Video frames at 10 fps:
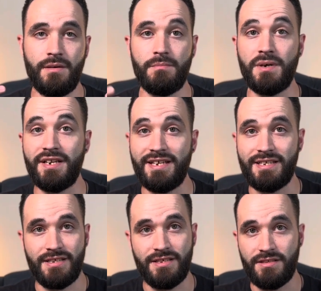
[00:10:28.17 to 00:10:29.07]
But
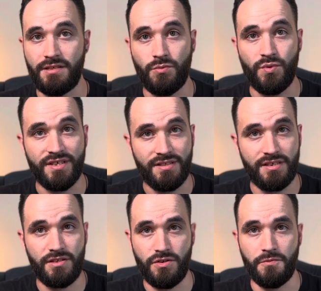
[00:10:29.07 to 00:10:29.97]
it is
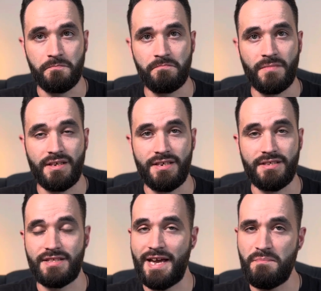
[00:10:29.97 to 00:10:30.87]
within you.
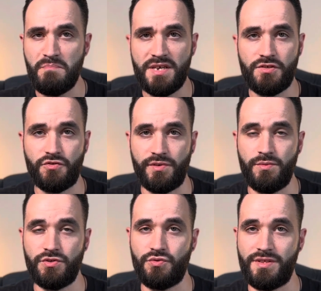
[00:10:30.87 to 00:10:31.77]
It's that mystery
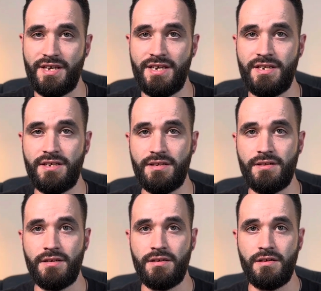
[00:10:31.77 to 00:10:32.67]
which was
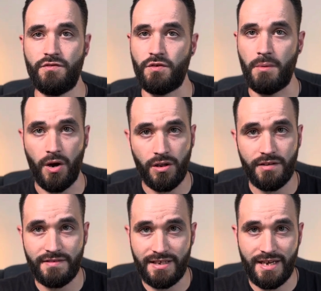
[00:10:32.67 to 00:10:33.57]
hidden from all
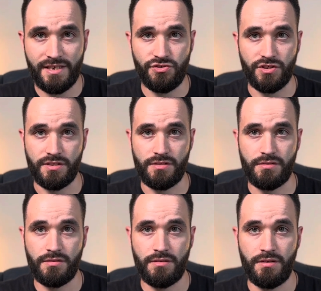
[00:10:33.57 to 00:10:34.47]
of the
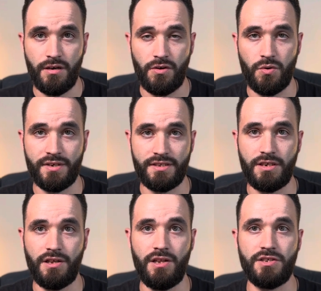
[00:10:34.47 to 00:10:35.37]
ages, according to
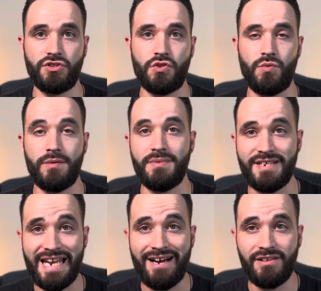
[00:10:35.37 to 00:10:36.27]
Colossians 1, but
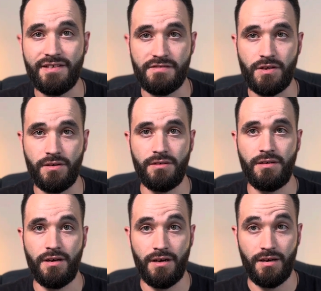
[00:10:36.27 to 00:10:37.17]
now lives
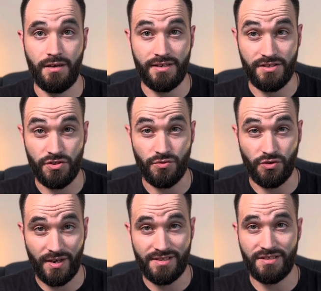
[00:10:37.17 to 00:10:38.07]
in you,
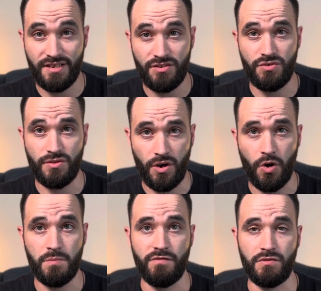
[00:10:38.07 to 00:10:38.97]
Christ in you, the
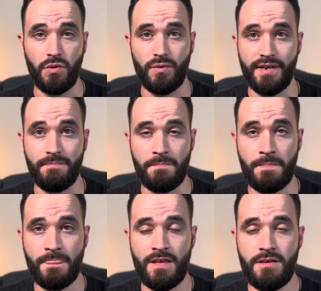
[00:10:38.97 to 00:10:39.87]
hope of glory.
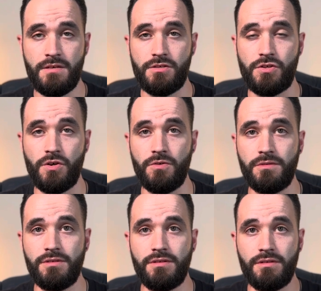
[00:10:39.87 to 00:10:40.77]

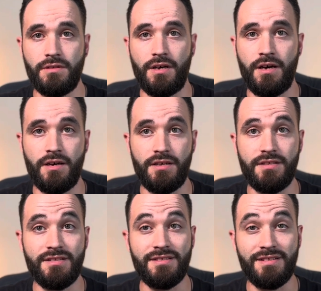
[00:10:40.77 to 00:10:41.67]
So
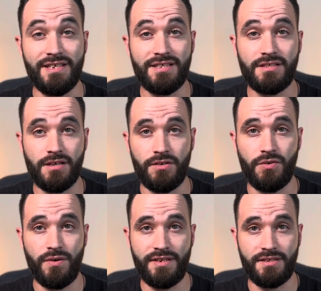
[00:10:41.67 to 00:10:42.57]
this
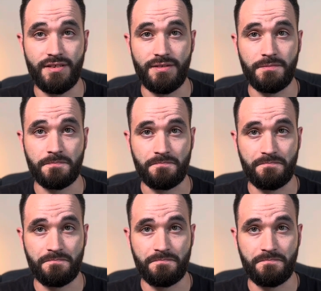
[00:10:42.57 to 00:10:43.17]
anointing